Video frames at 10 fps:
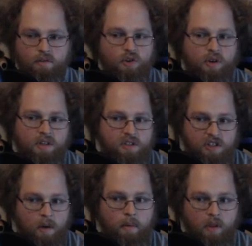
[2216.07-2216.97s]
you can just
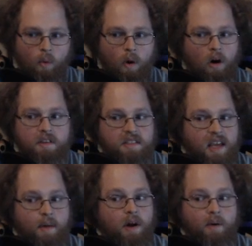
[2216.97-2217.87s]
jump on the wall the
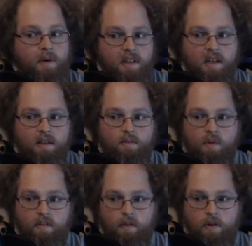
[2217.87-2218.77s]
same way we did
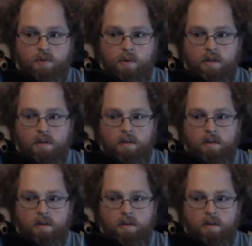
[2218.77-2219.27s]
with the first one,